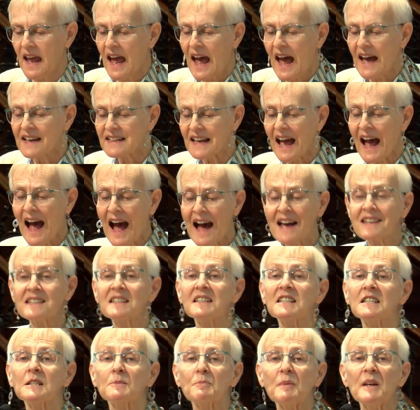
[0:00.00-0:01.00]
And as
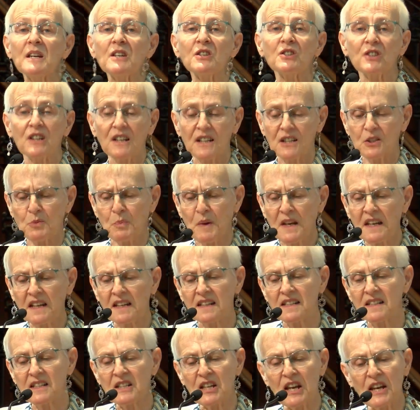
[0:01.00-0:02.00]
a species, we
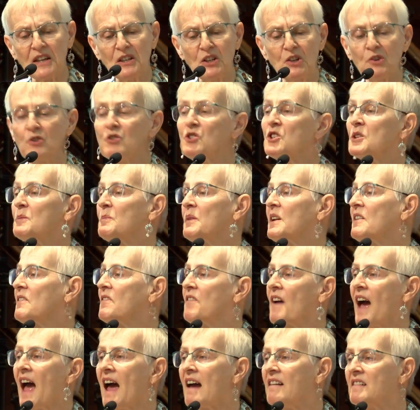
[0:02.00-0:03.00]
continue to be
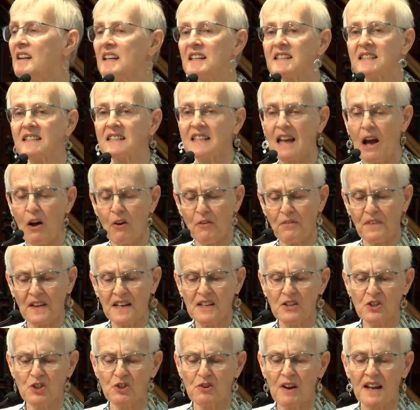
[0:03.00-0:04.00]
very
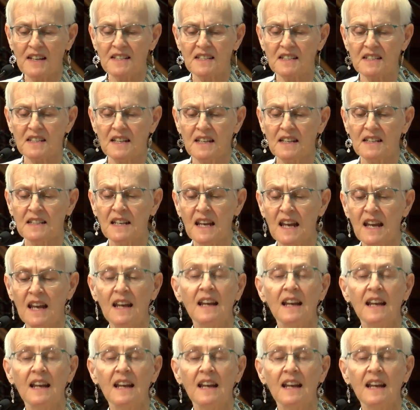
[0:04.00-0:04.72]
self-interested